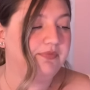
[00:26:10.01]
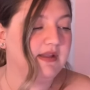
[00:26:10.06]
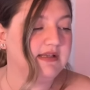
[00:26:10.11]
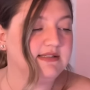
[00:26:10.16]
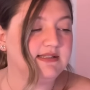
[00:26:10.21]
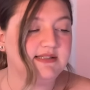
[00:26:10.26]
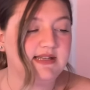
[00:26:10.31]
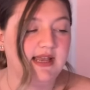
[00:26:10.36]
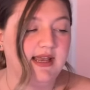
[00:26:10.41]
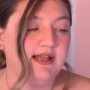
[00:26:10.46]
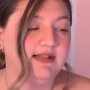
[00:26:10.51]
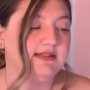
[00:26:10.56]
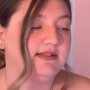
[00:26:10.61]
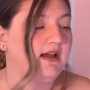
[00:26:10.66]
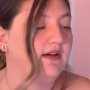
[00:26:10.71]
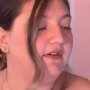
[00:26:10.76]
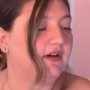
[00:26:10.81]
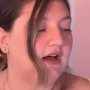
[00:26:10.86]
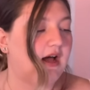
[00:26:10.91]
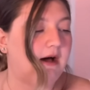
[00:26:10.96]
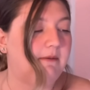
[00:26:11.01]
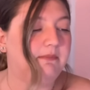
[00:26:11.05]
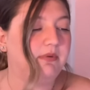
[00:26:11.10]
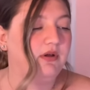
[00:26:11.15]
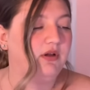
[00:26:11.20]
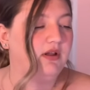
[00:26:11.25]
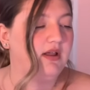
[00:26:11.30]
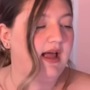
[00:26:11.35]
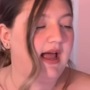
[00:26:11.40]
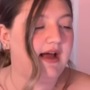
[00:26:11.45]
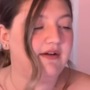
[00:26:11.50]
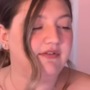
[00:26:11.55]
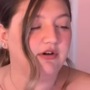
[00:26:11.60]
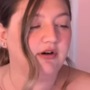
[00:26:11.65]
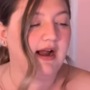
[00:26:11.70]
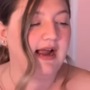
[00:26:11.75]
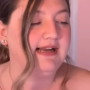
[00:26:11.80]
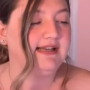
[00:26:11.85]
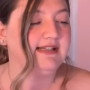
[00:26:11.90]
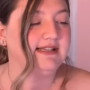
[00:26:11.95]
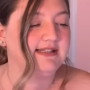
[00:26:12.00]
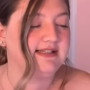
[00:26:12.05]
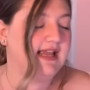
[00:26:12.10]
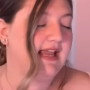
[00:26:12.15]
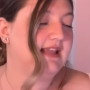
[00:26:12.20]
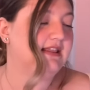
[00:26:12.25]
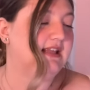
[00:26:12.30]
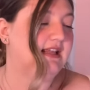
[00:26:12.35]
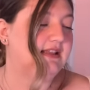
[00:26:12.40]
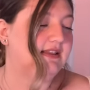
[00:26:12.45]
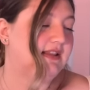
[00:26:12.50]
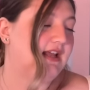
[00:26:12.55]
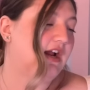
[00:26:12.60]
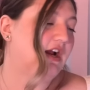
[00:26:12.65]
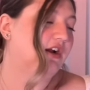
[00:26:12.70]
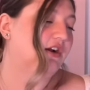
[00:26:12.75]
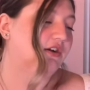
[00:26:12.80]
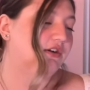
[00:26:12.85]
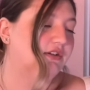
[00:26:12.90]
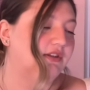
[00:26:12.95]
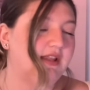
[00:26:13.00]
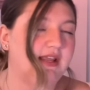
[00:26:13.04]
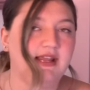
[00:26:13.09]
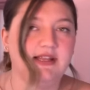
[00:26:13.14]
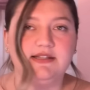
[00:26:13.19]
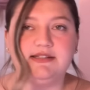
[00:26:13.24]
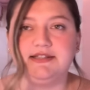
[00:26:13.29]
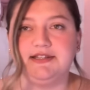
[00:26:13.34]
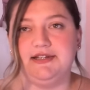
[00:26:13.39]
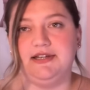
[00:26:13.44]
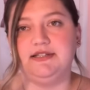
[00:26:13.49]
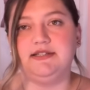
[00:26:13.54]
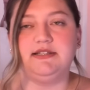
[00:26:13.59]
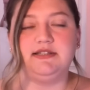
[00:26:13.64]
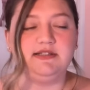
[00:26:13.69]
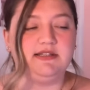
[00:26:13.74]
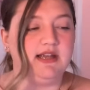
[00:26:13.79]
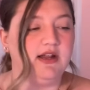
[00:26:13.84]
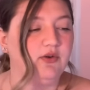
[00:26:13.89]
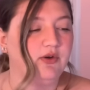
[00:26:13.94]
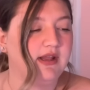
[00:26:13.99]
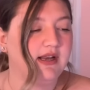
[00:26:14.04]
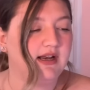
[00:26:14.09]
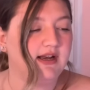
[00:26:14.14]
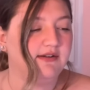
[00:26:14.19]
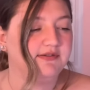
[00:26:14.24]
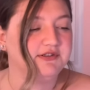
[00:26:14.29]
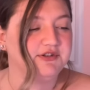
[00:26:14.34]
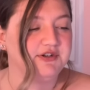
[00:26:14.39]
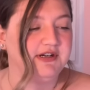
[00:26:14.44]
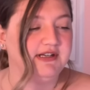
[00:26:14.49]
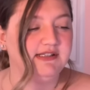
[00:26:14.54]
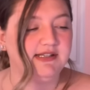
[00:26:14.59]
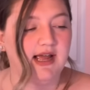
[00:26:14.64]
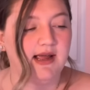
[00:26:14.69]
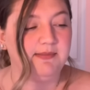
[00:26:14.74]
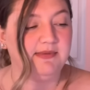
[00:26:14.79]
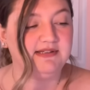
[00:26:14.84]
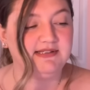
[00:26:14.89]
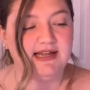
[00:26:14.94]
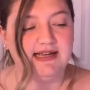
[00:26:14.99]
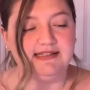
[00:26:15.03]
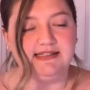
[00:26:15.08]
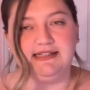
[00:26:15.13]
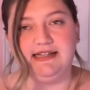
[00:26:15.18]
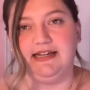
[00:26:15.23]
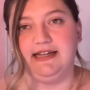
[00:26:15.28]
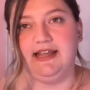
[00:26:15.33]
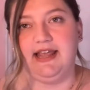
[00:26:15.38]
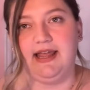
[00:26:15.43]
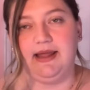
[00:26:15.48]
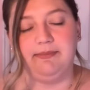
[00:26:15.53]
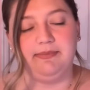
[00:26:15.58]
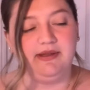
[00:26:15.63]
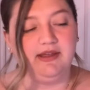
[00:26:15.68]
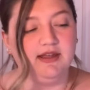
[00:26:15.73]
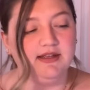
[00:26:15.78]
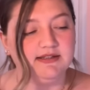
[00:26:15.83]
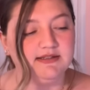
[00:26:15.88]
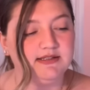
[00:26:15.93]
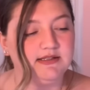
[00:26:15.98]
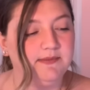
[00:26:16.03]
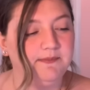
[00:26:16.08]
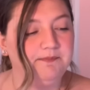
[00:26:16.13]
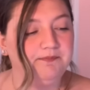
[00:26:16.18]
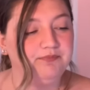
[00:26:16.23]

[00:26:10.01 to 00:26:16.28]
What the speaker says: stans of a couple have a right to say that their leads don't get enough screen time, it's Anthony and Kate, because